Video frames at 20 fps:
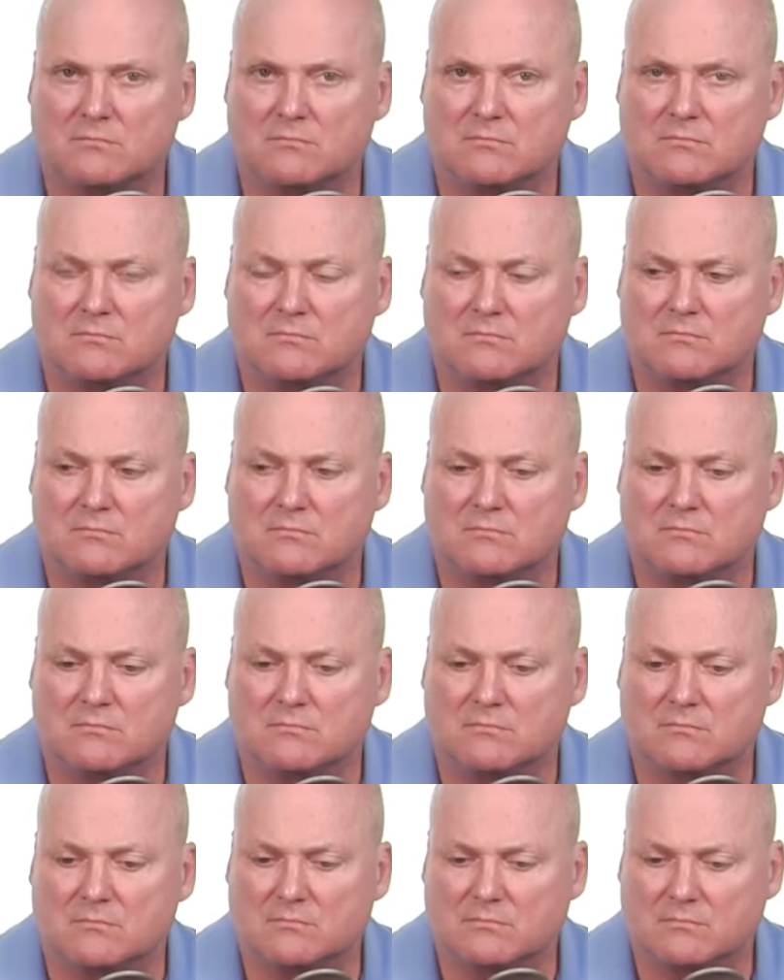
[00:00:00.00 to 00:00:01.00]

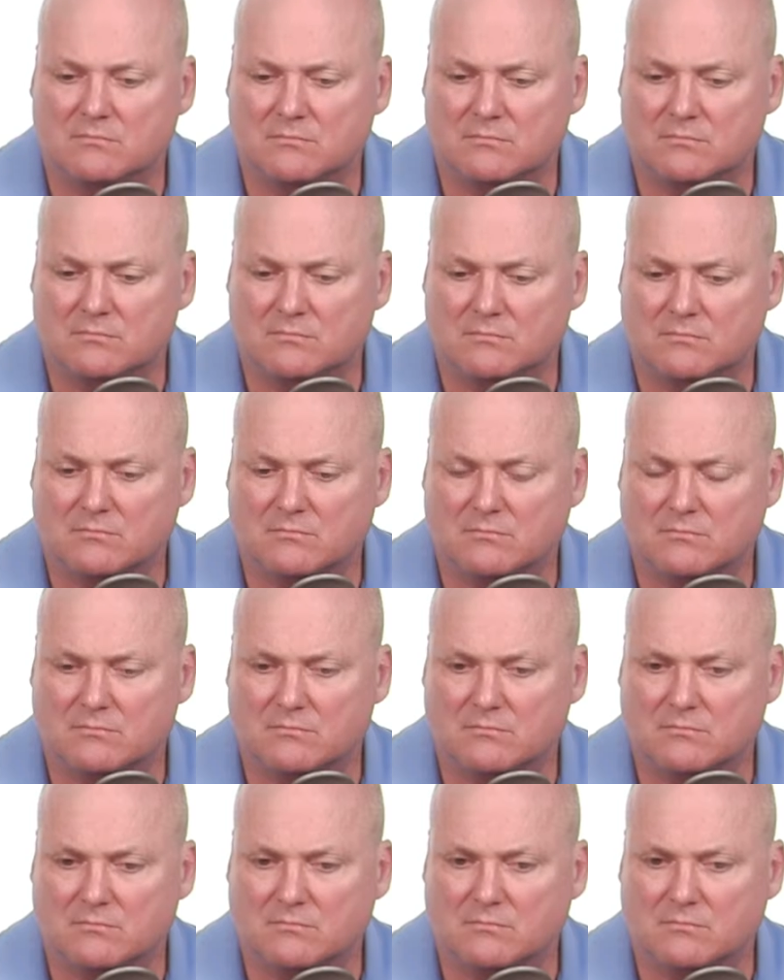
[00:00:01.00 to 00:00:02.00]

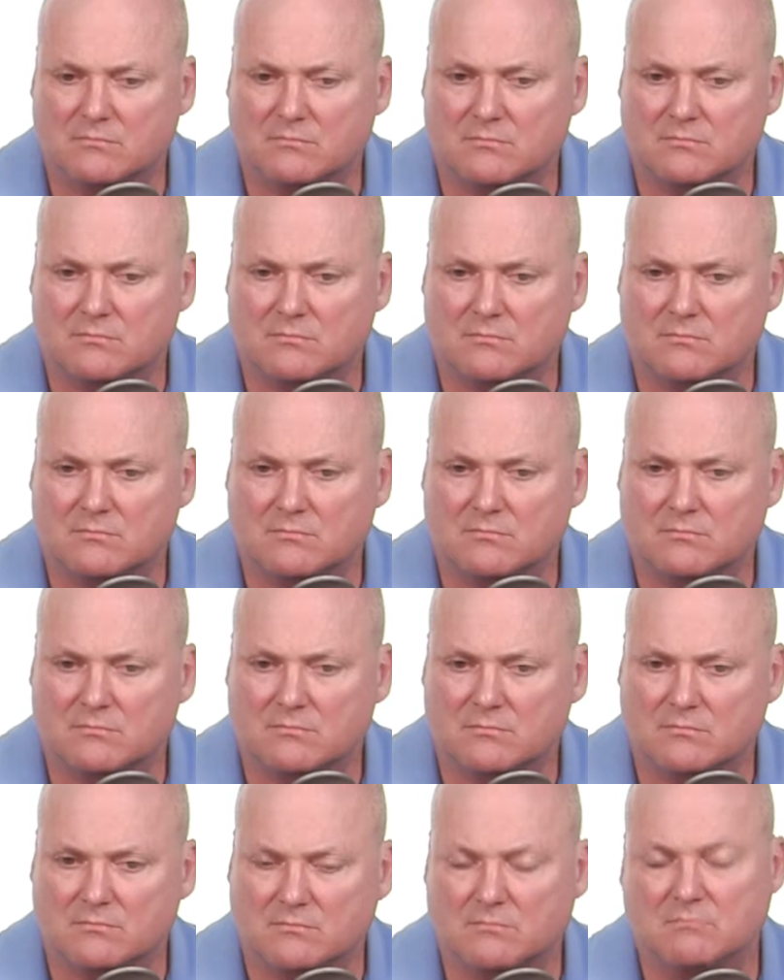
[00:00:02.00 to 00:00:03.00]

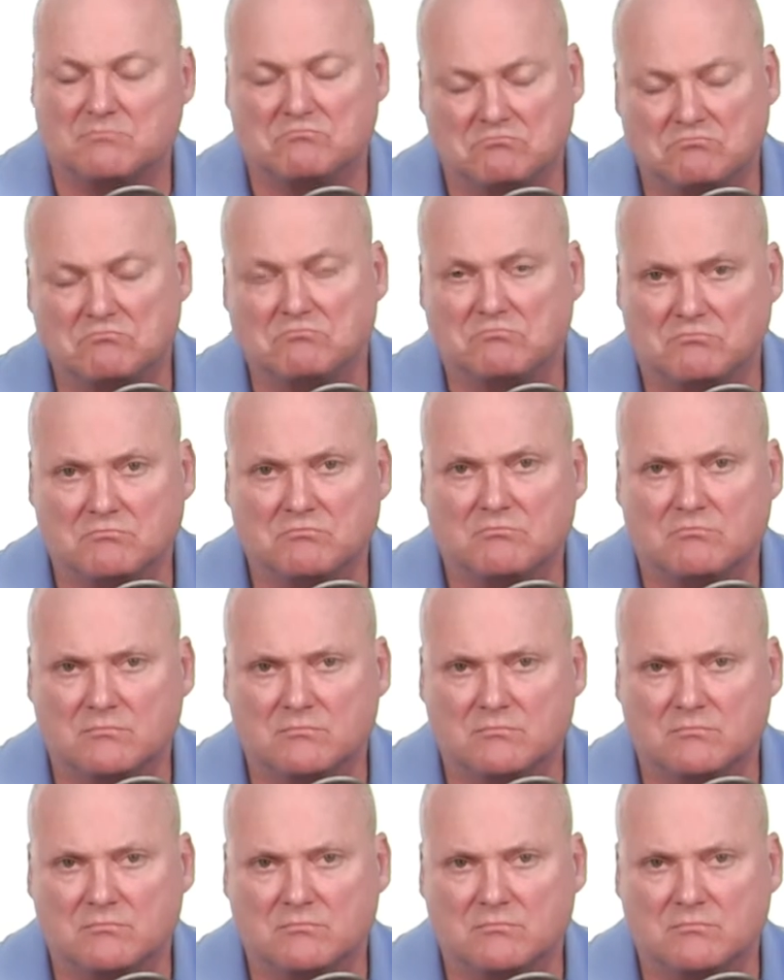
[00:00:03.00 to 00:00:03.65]
This person isn't speaking.